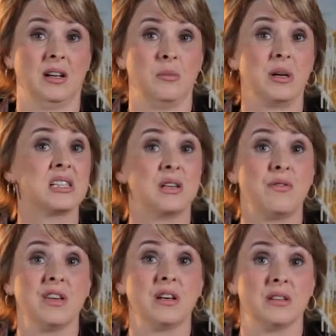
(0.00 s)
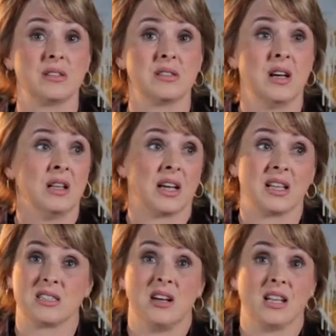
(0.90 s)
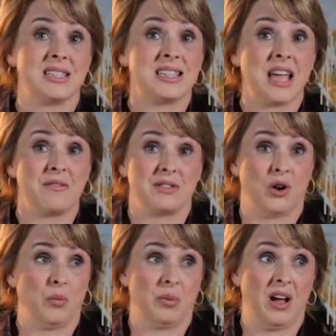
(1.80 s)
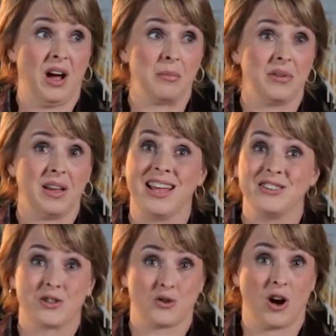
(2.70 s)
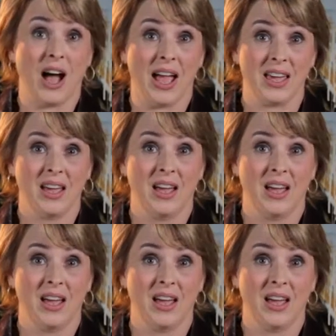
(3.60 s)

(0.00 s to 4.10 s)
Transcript: because he feels like it's not safe to open up and to try.